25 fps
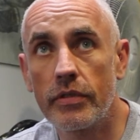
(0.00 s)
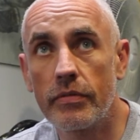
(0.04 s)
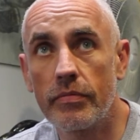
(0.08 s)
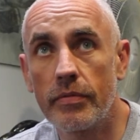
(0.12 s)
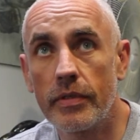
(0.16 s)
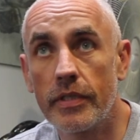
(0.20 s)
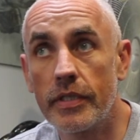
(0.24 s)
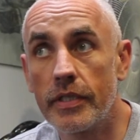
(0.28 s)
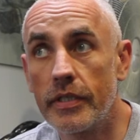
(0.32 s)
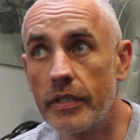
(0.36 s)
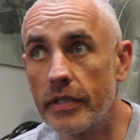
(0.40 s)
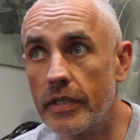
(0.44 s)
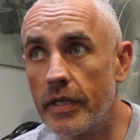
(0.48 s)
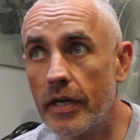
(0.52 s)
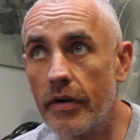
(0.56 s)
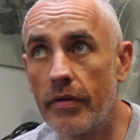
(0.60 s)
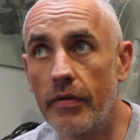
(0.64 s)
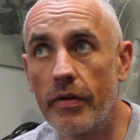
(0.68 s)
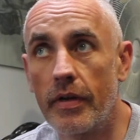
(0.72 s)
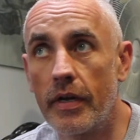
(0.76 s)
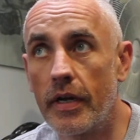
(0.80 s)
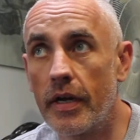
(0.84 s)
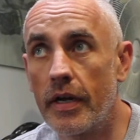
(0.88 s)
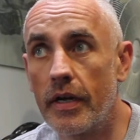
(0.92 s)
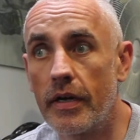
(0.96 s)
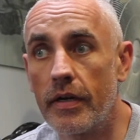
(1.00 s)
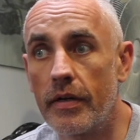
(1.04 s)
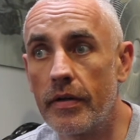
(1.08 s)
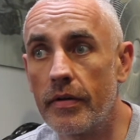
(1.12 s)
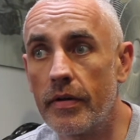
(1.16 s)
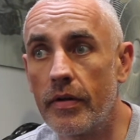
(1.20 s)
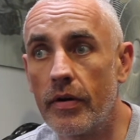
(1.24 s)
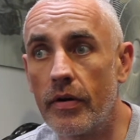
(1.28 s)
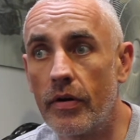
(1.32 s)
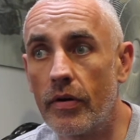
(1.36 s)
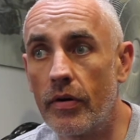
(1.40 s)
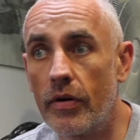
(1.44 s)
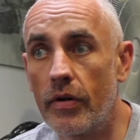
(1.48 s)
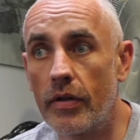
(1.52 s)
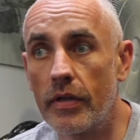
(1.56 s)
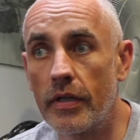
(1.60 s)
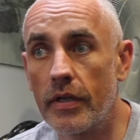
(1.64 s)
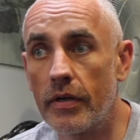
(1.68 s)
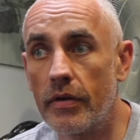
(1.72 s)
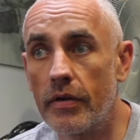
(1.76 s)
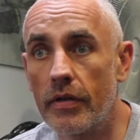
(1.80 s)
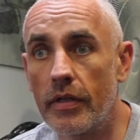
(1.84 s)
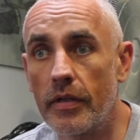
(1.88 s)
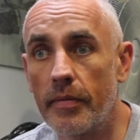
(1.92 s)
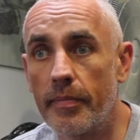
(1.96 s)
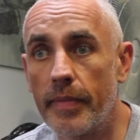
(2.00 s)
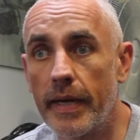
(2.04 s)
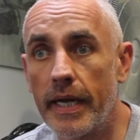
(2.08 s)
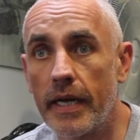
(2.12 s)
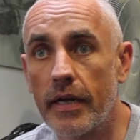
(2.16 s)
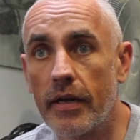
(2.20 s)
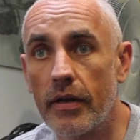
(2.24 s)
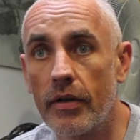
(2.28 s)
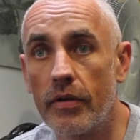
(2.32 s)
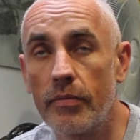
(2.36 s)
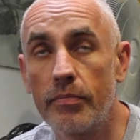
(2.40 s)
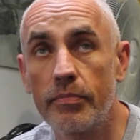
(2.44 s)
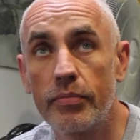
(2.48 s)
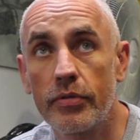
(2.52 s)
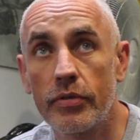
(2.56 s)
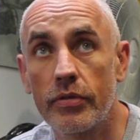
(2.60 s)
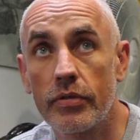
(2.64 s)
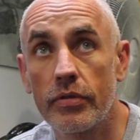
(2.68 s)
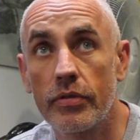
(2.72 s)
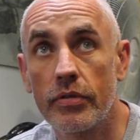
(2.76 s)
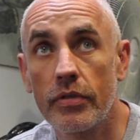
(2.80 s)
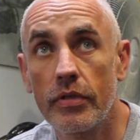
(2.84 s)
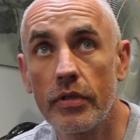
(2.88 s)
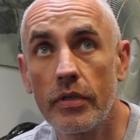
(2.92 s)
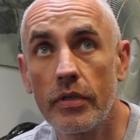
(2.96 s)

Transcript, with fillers: which you know all the, all the big clubs,